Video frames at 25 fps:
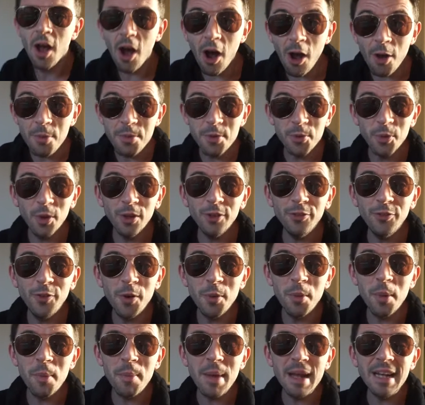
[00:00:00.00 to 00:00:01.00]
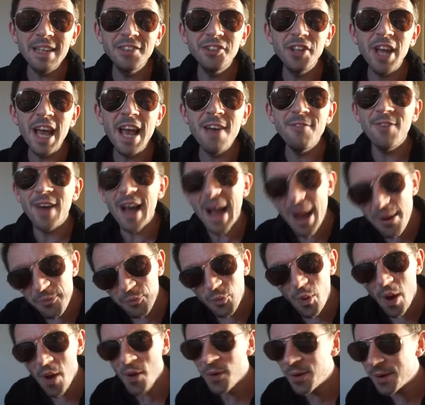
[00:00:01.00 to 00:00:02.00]
I'm the worst football manager ever, and
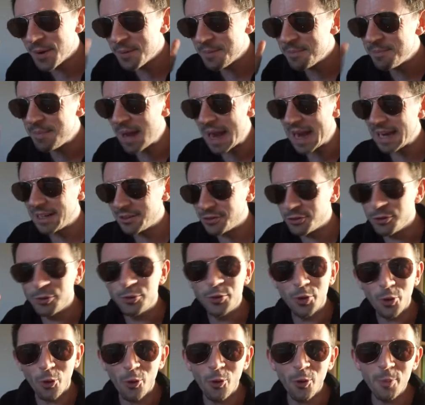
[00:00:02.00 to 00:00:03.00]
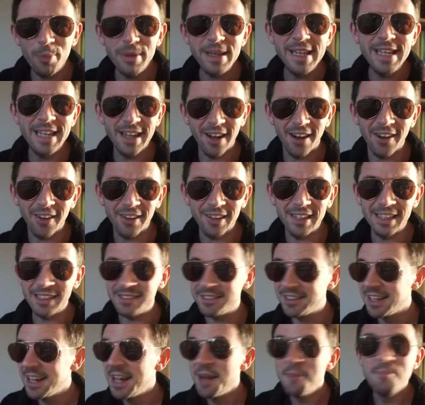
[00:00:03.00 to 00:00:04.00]
welcome back to Corby
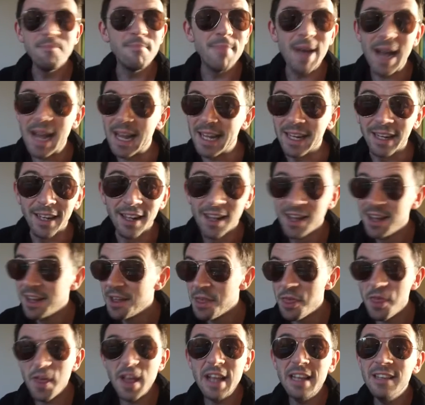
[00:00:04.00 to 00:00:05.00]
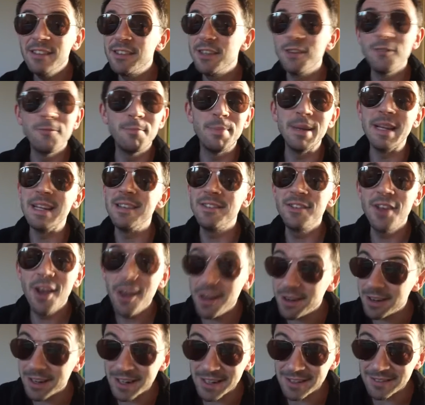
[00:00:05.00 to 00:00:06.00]
Carnage. Man, things have been
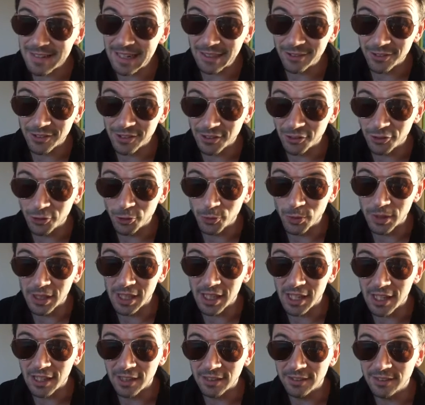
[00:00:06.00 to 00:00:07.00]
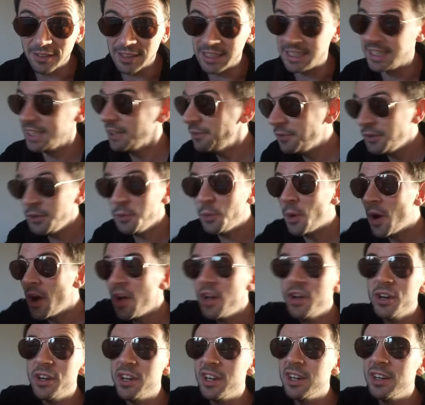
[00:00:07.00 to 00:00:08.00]
turning around since you were last here. If you
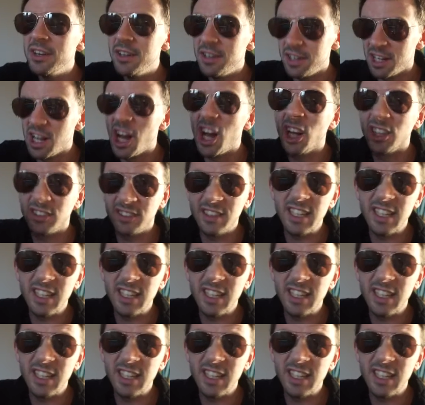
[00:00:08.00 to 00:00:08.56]
weren't last